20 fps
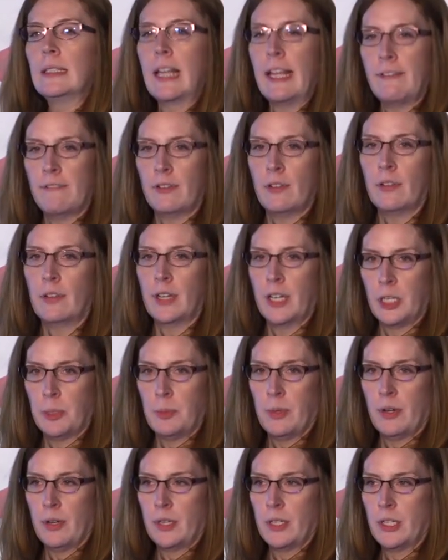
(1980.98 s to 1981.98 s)
delightful
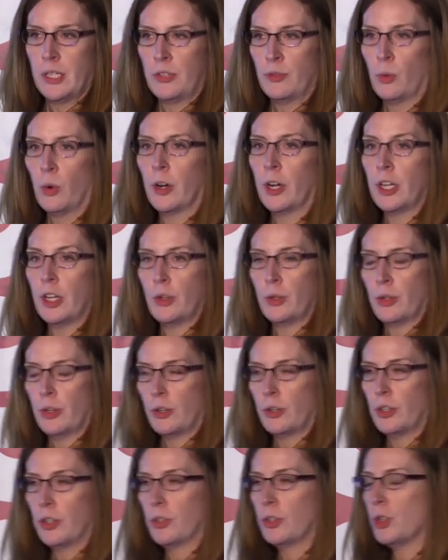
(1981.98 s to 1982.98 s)
experiences for our
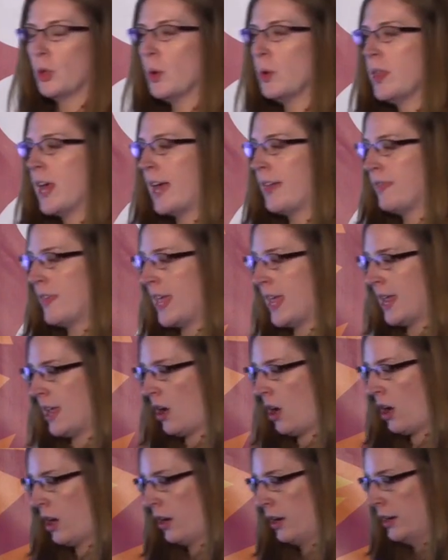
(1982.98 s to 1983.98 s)
users so that
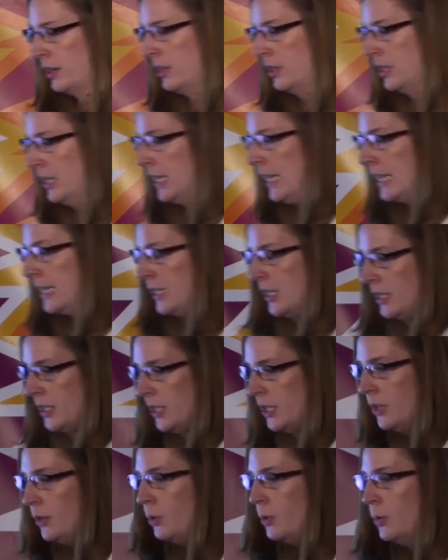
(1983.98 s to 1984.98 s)
they are easy
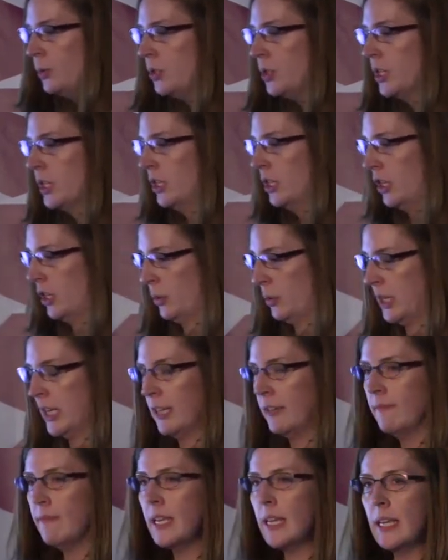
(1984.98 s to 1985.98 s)
to use, you know,
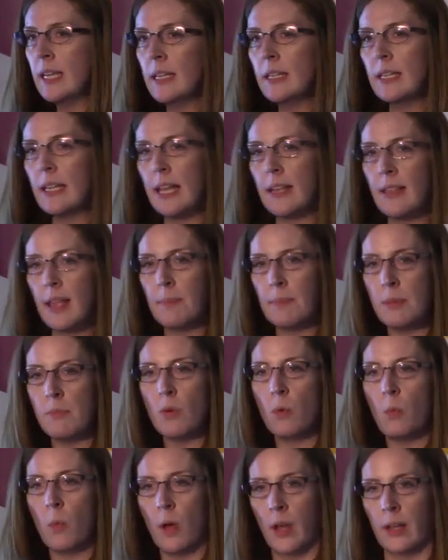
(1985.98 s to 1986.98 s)
convenient, and that
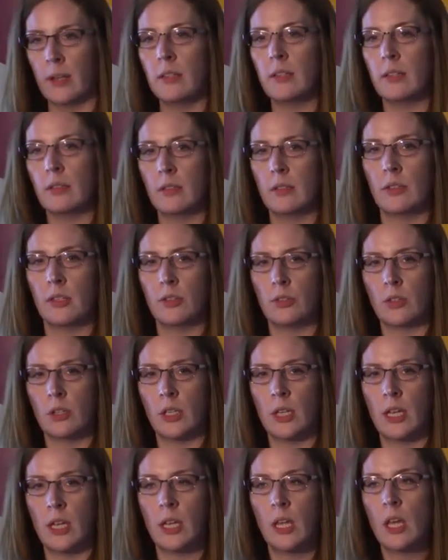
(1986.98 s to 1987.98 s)
people want to
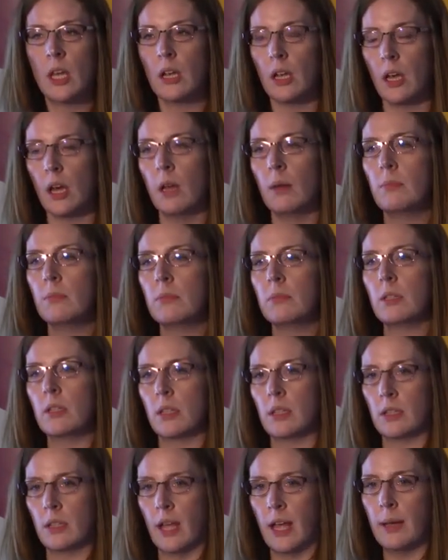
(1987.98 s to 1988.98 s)
essentially come
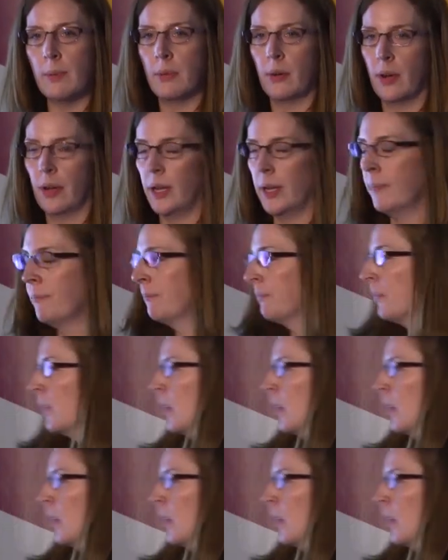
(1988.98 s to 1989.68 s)
to the library.